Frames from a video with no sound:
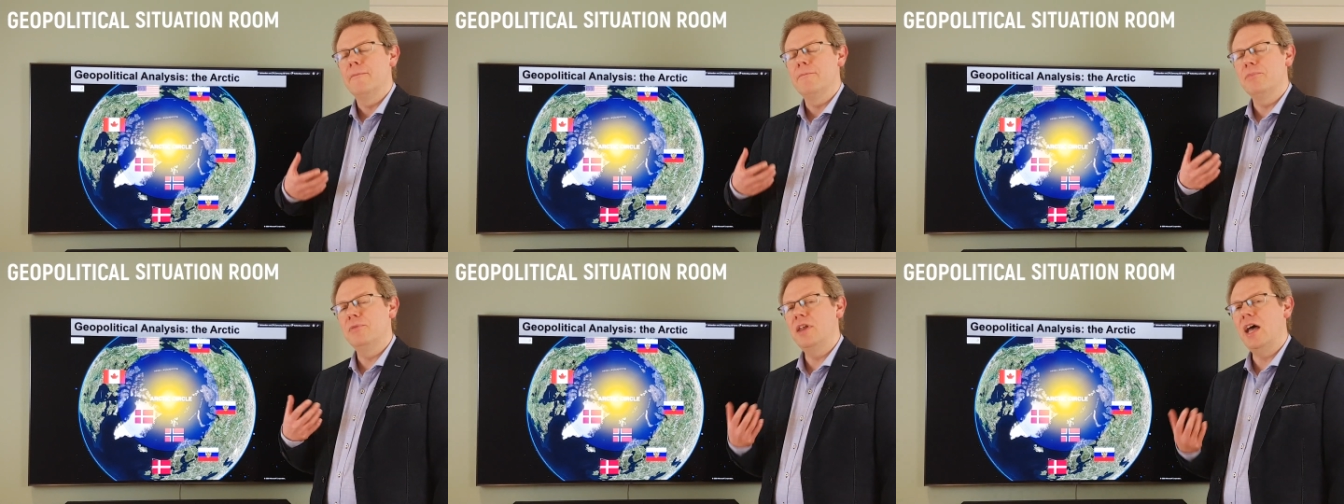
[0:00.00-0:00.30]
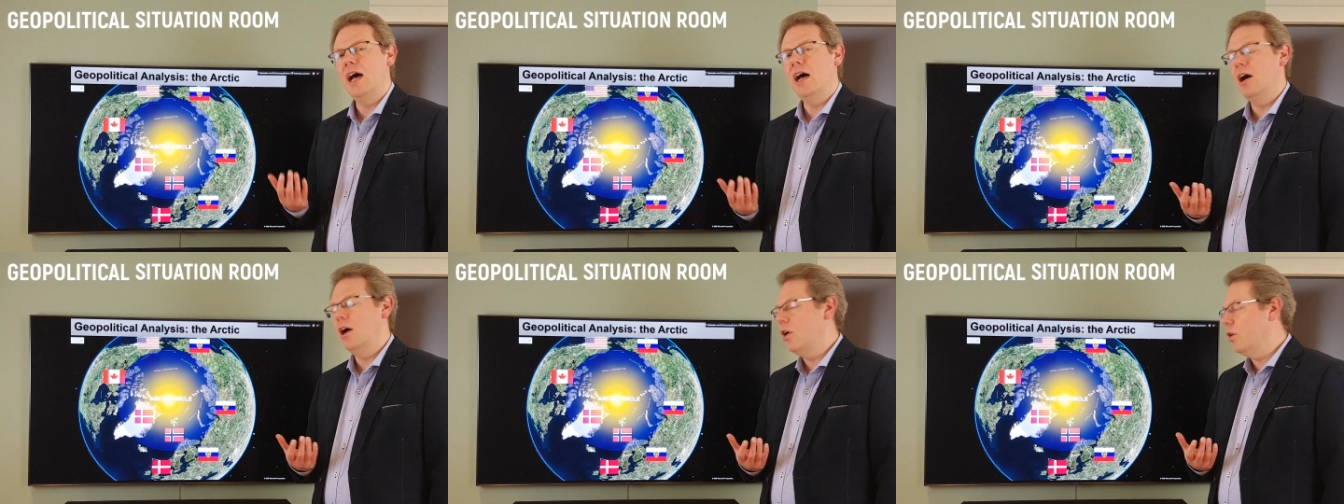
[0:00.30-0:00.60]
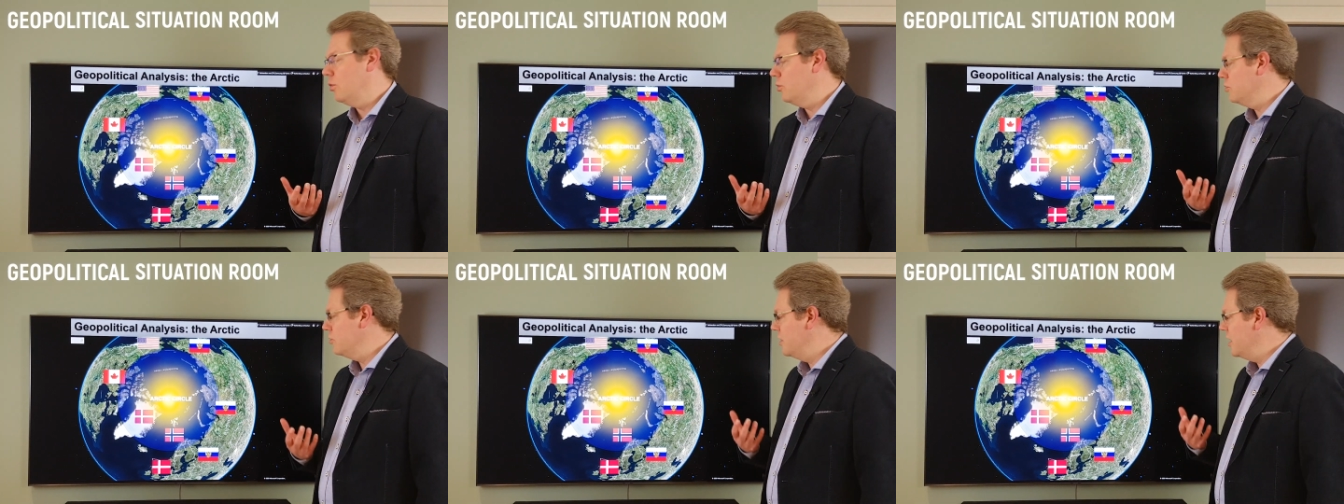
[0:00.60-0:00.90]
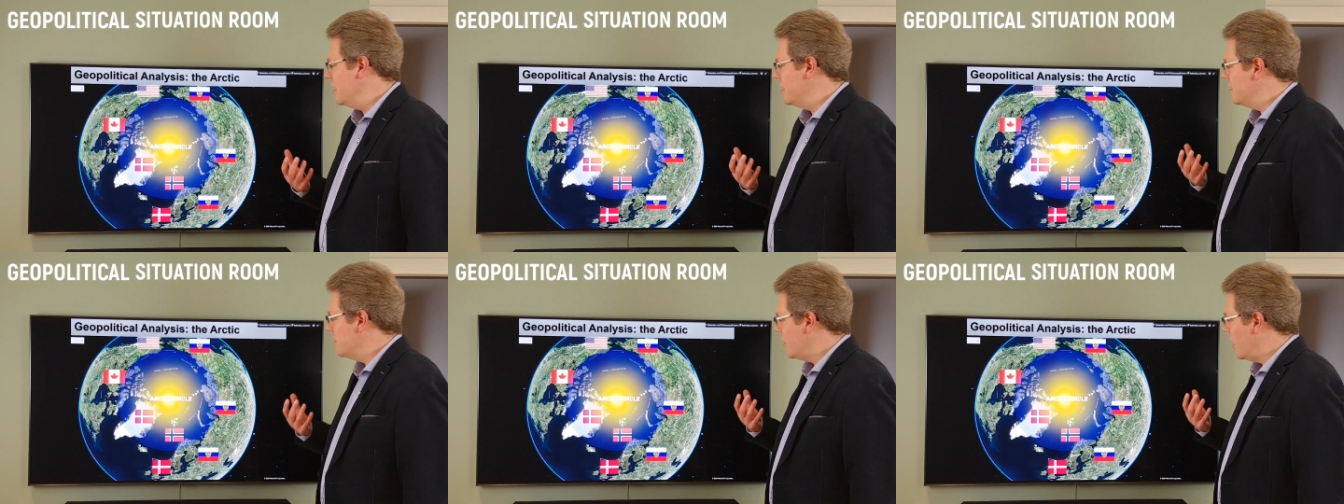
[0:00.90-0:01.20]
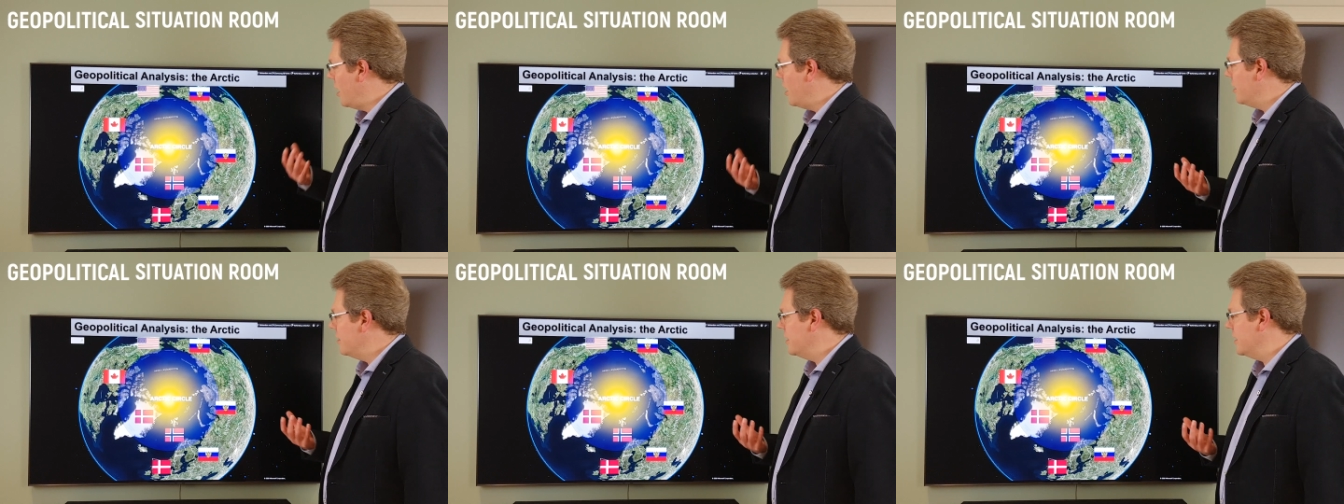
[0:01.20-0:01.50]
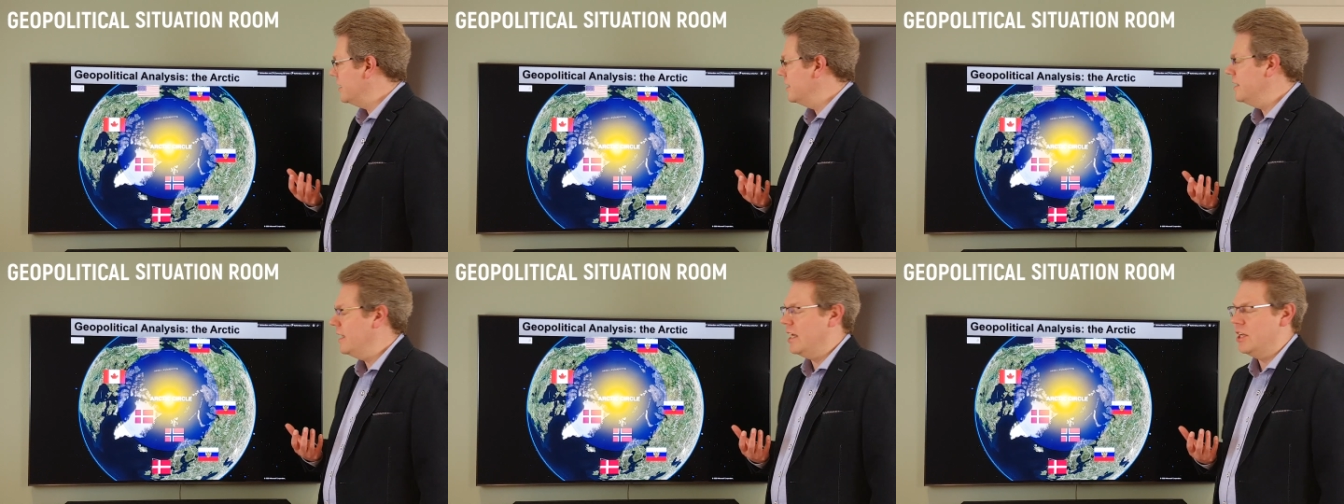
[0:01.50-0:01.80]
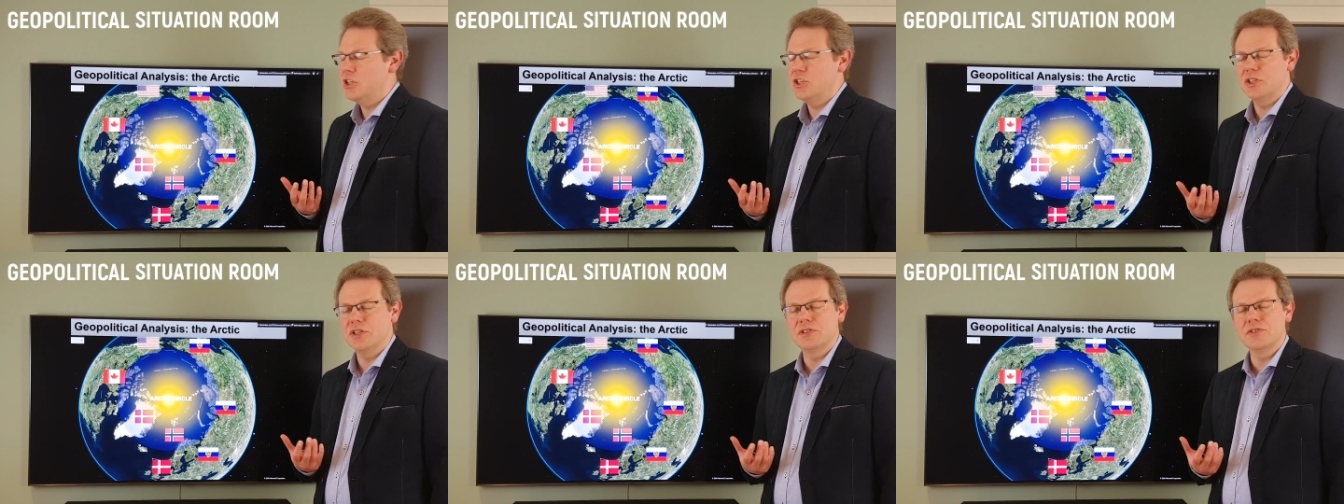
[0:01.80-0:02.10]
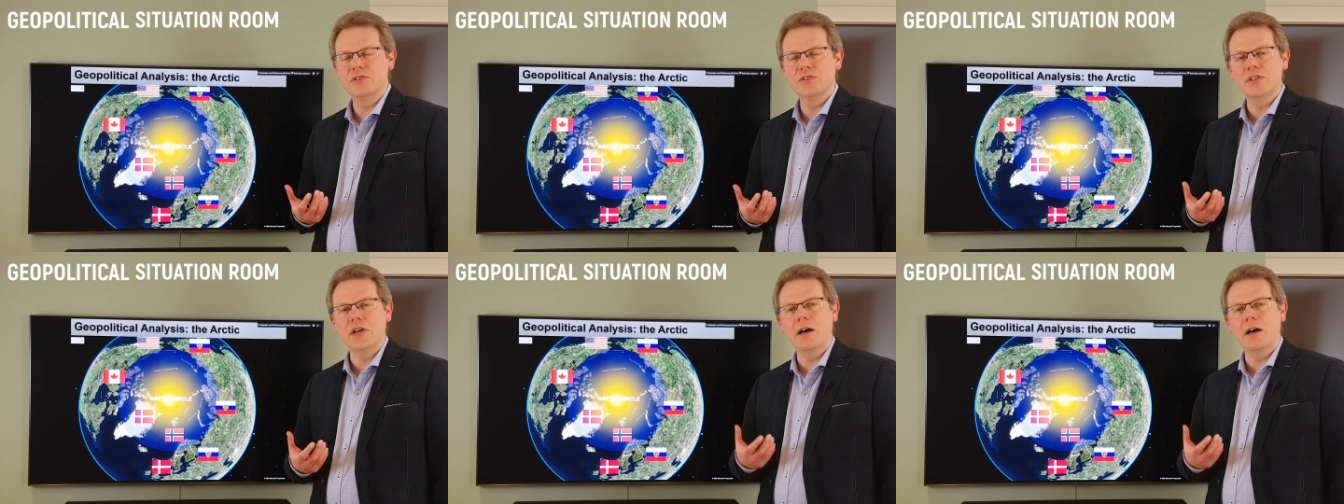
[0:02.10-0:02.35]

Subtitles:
now these Arctic nations